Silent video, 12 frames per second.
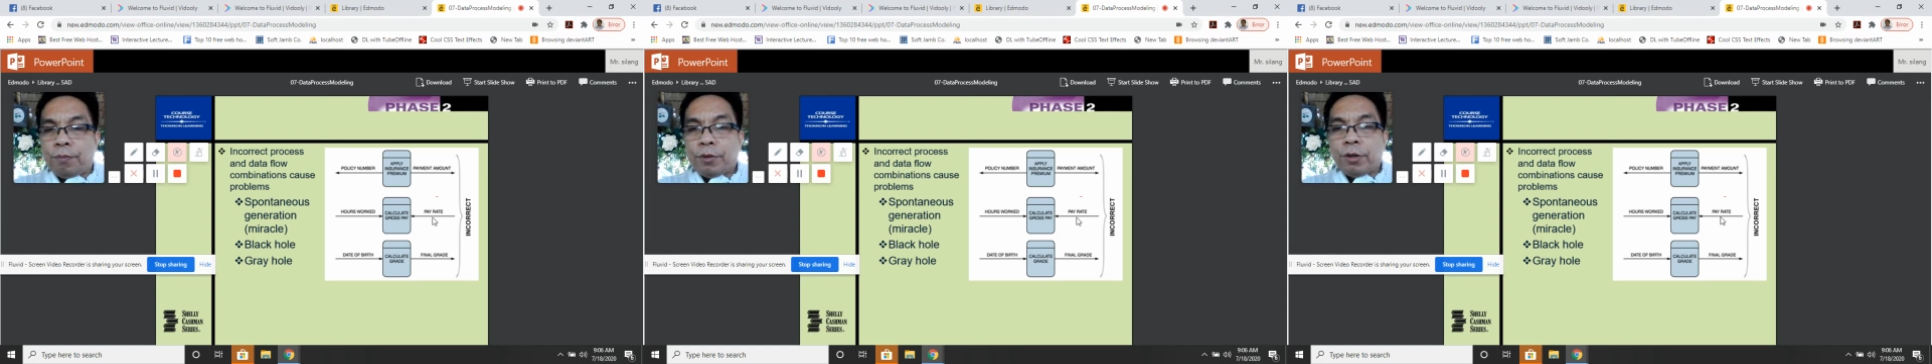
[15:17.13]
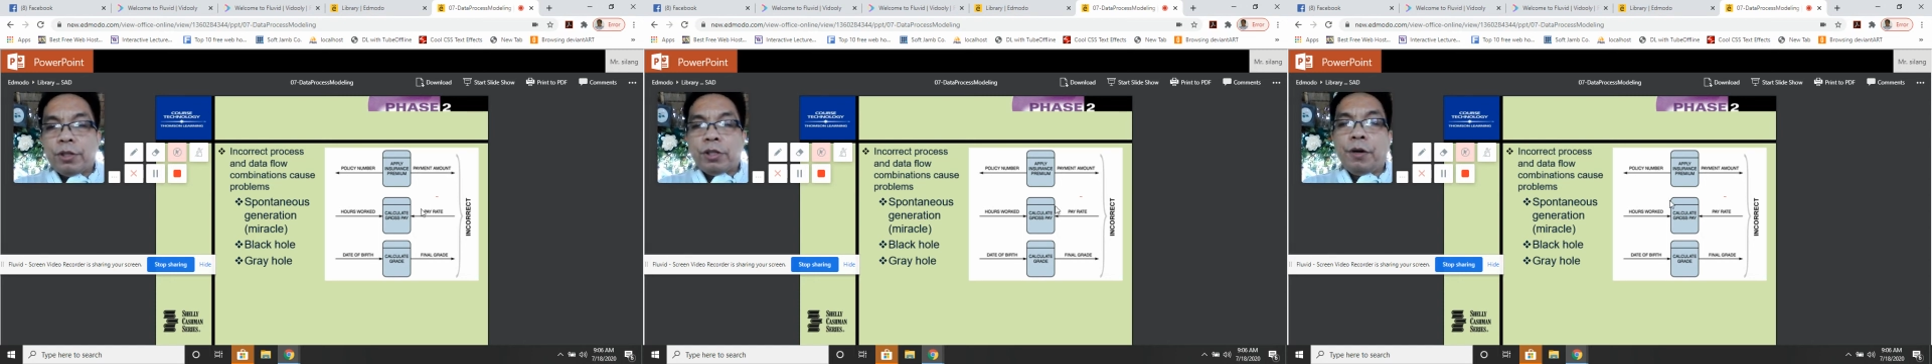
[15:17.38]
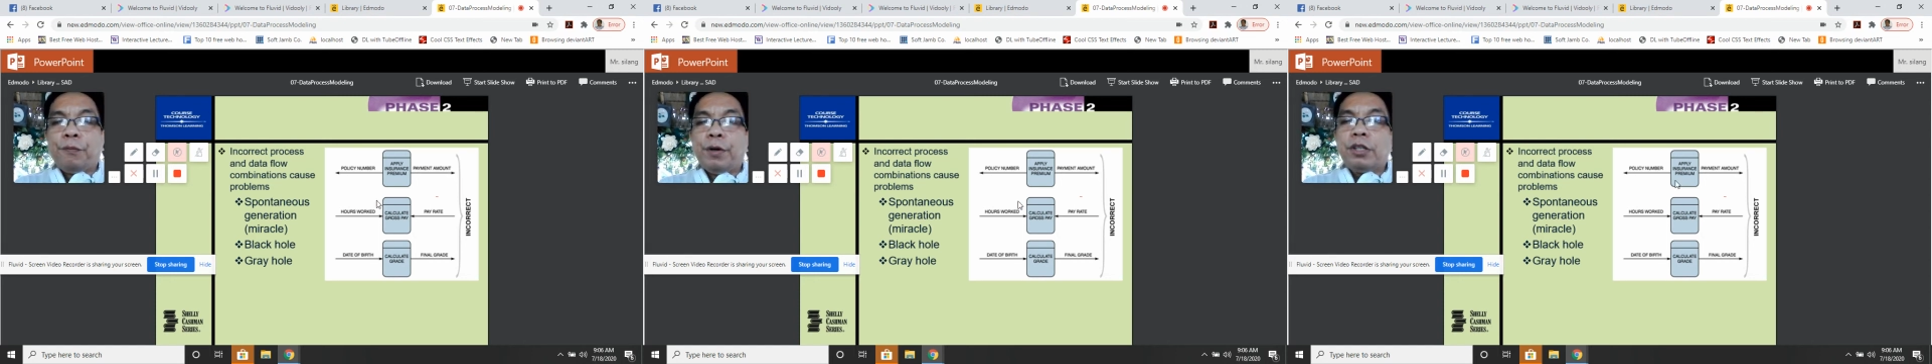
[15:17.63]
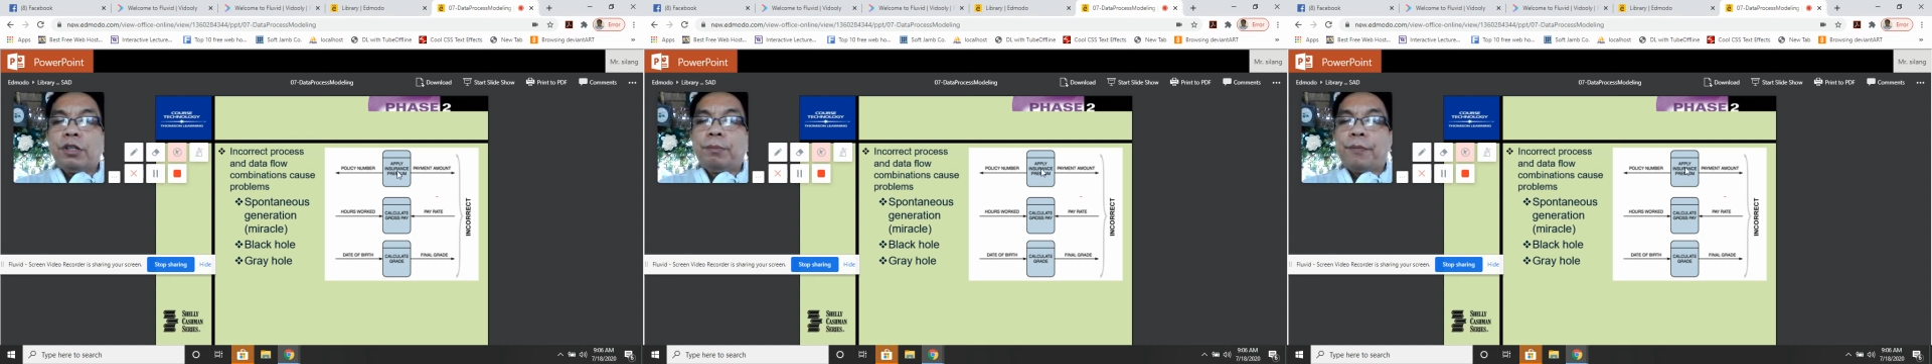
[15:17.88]
So it's the
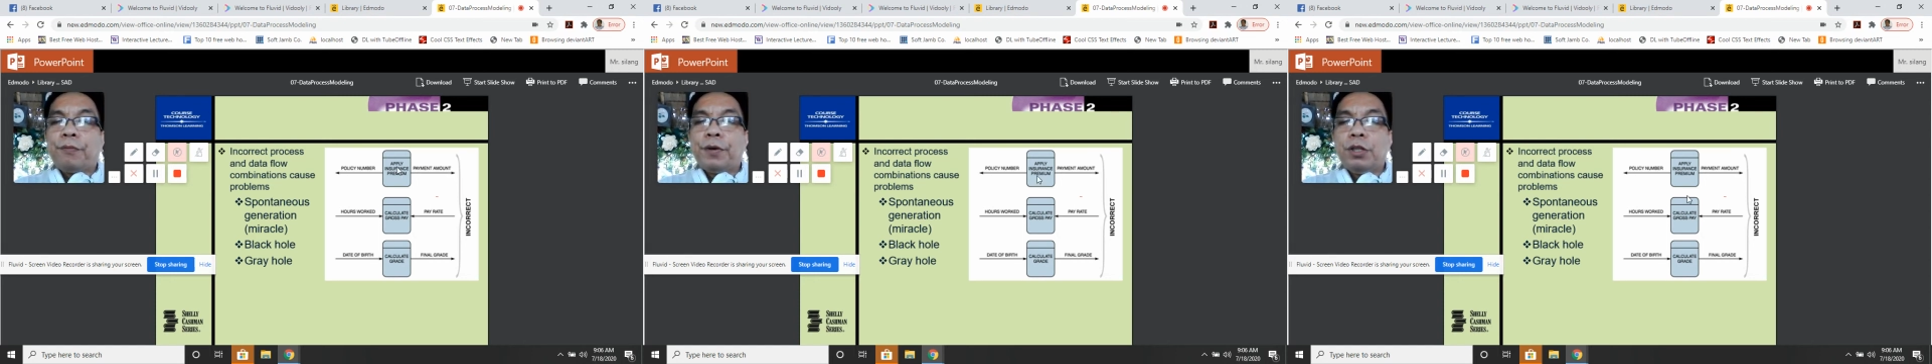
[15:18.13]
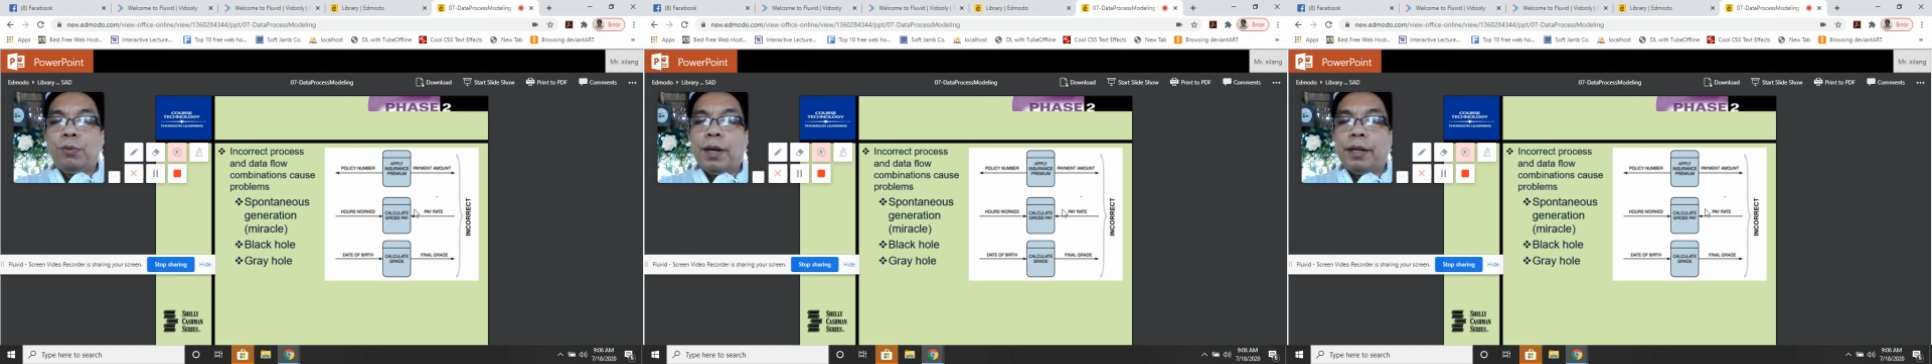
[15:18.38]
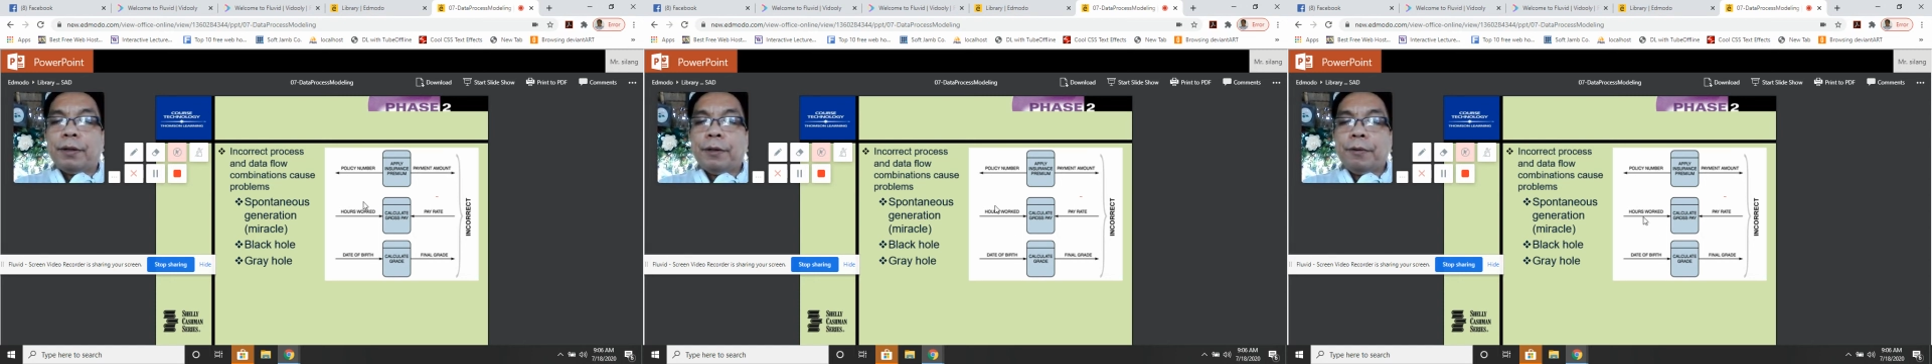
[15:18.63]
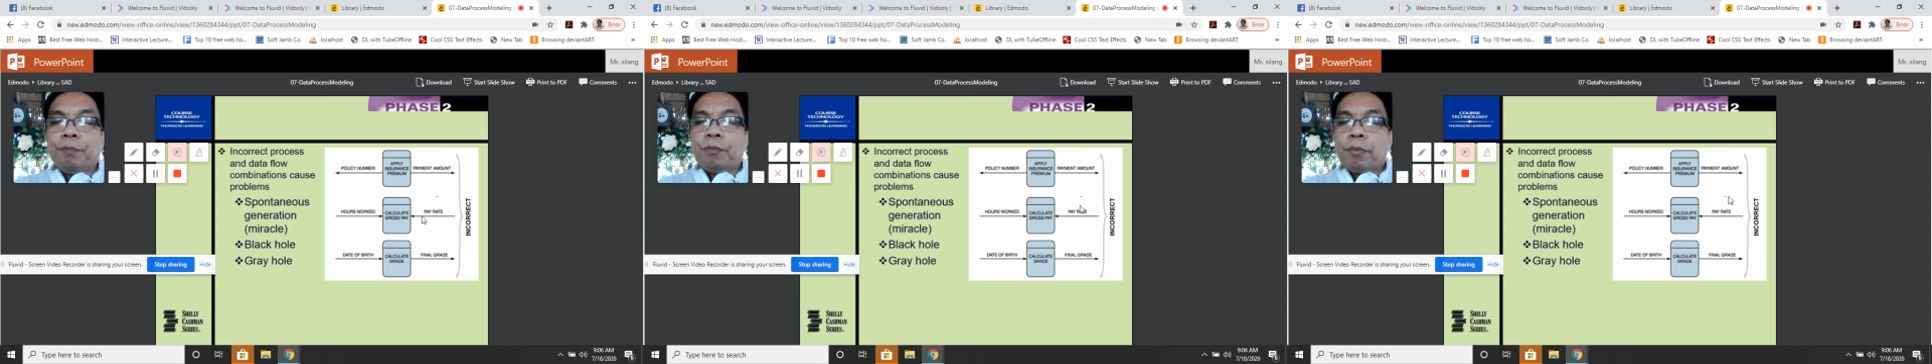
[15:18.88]
reverse of the first one.
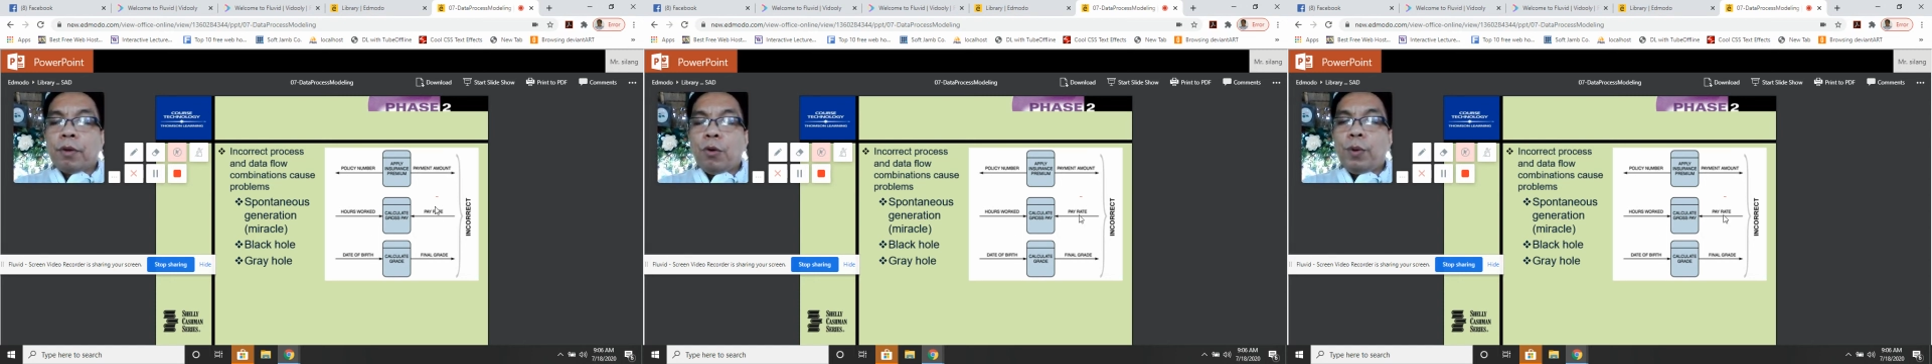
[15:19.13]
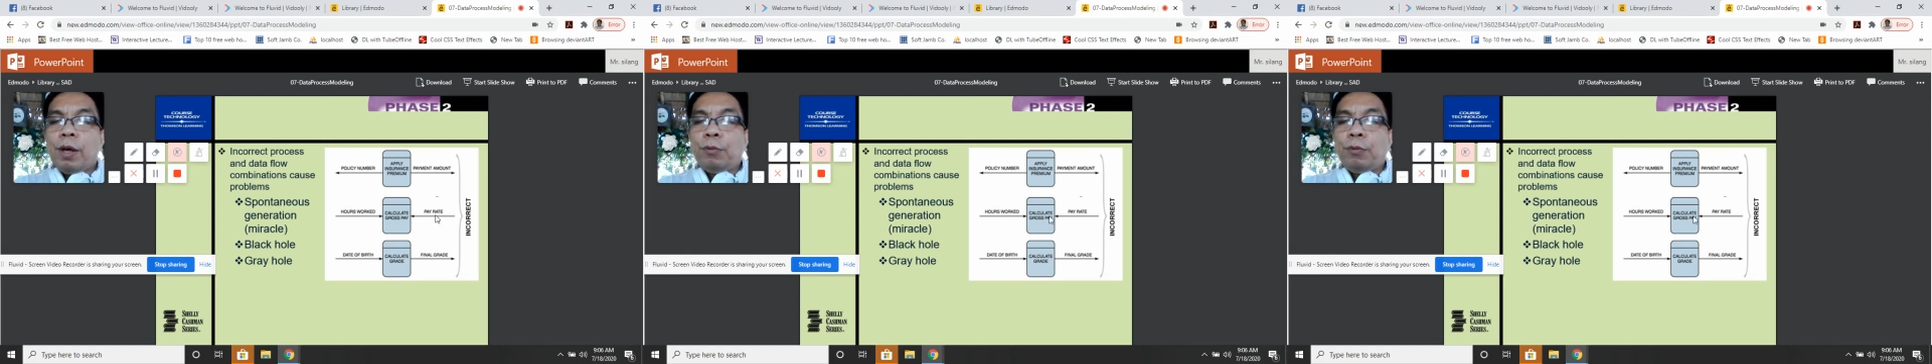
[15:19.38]
We